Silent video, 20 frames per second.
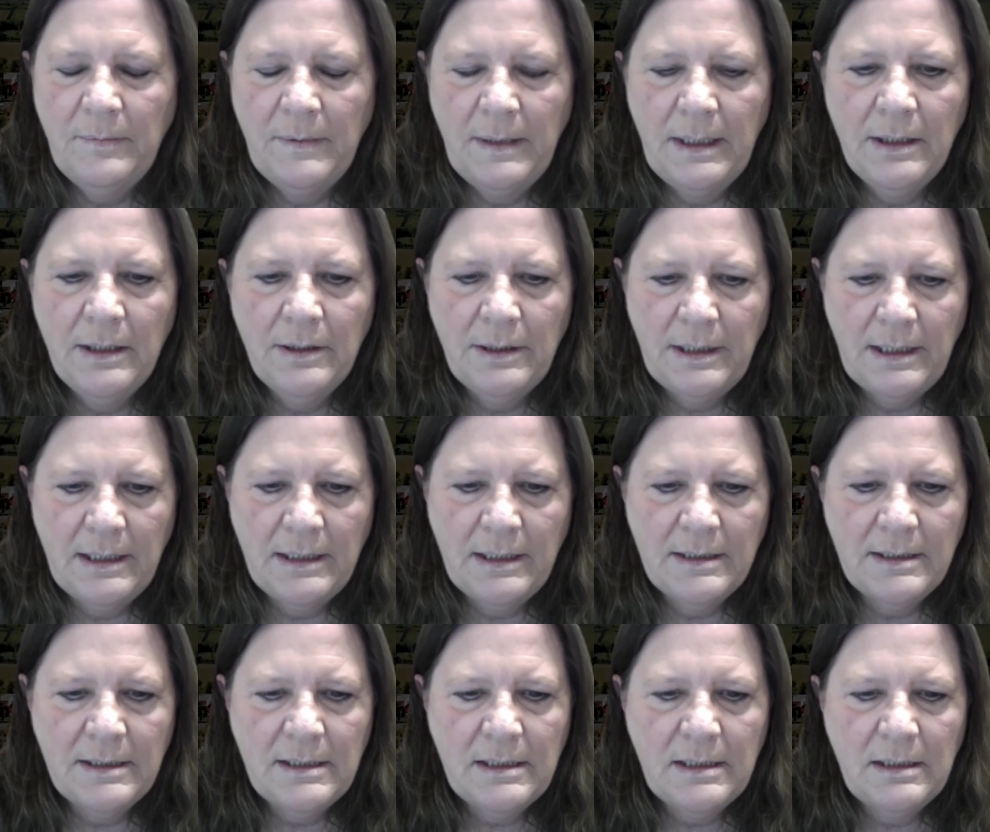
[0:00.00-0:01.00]

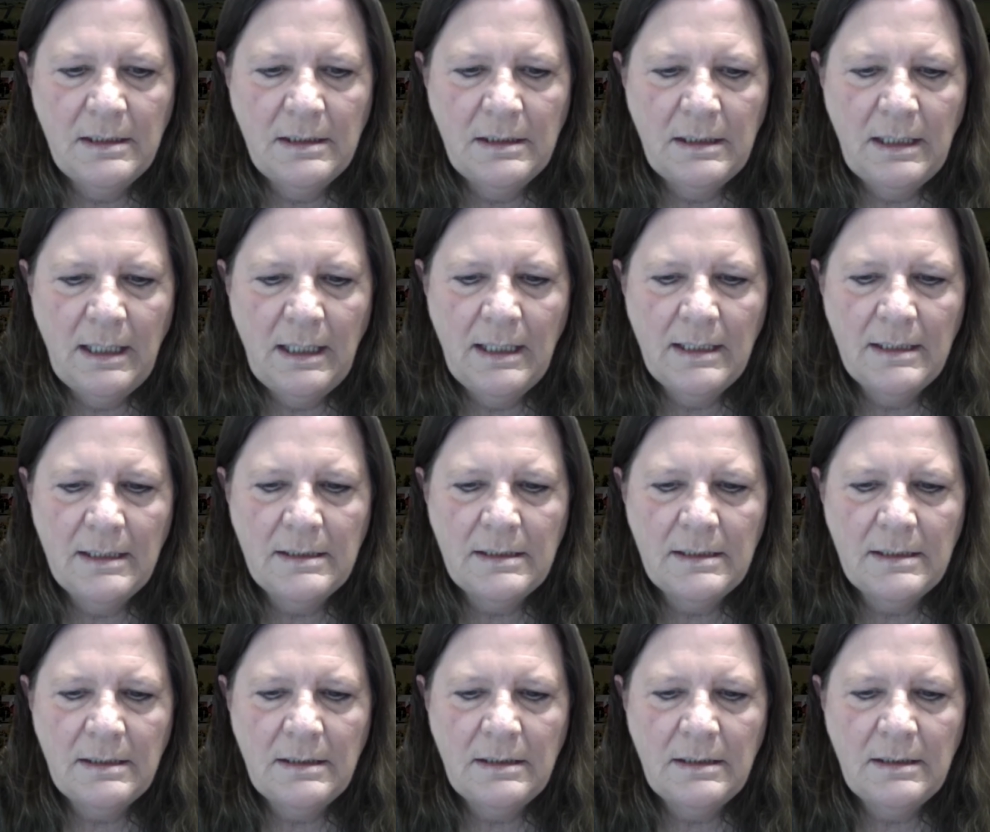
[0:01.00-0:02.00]
areas
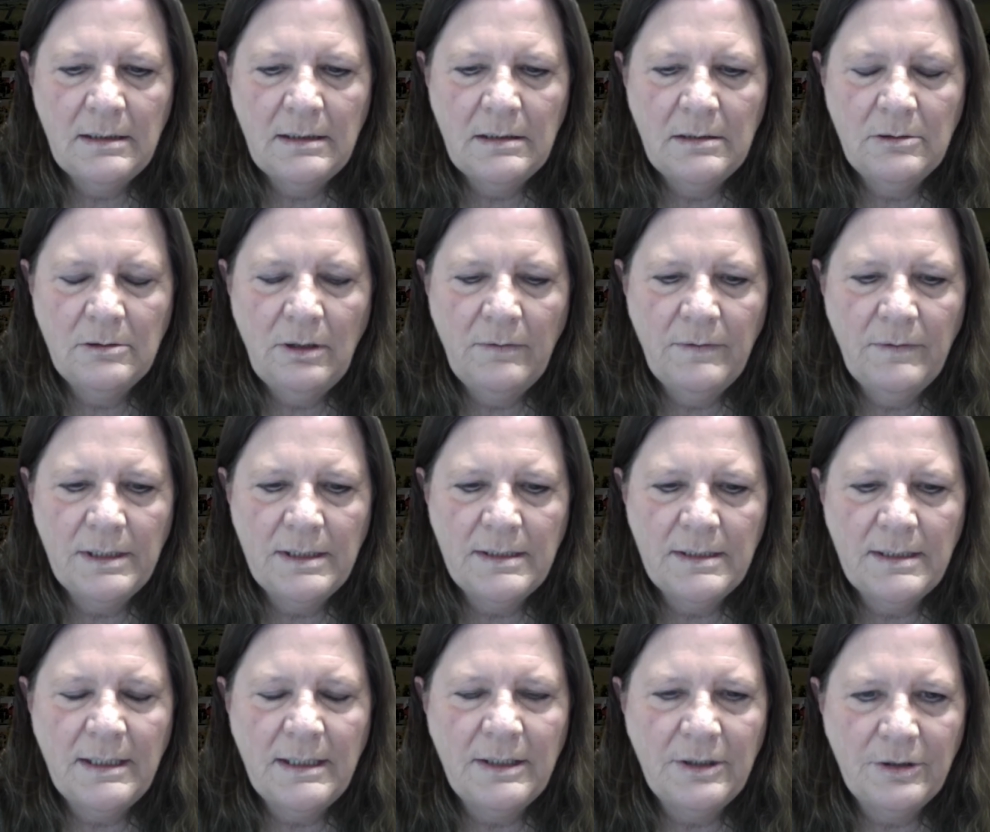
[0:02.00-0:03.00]
as a graphic
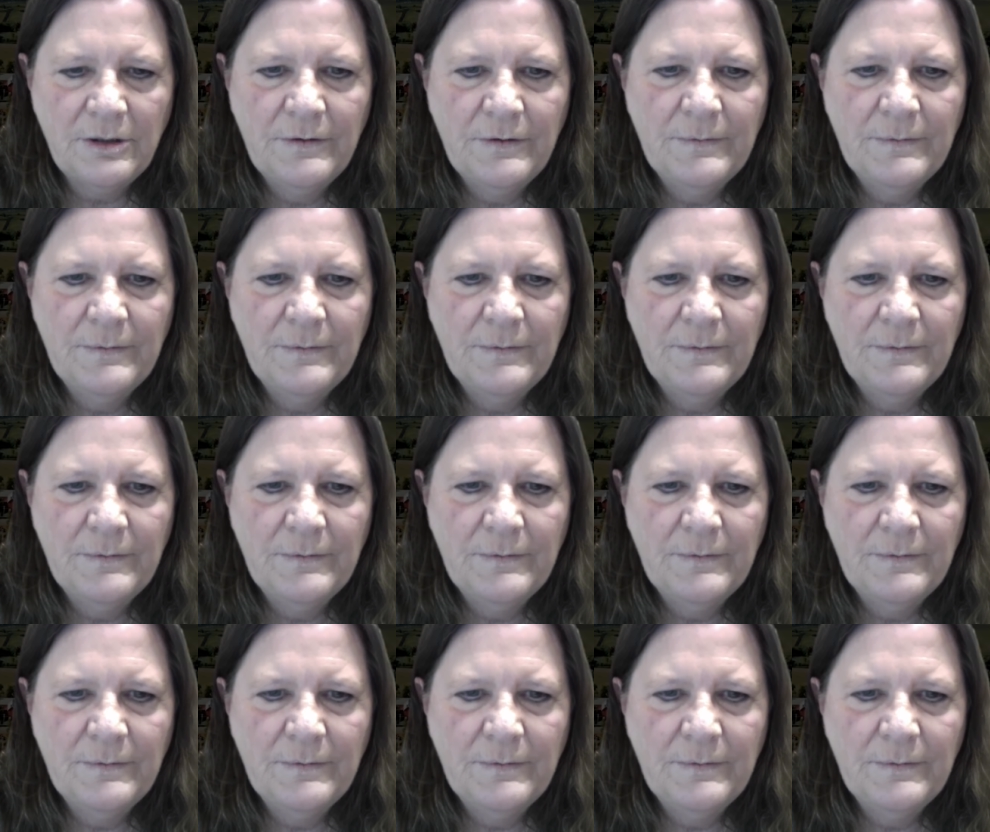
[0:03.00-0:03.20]
designer.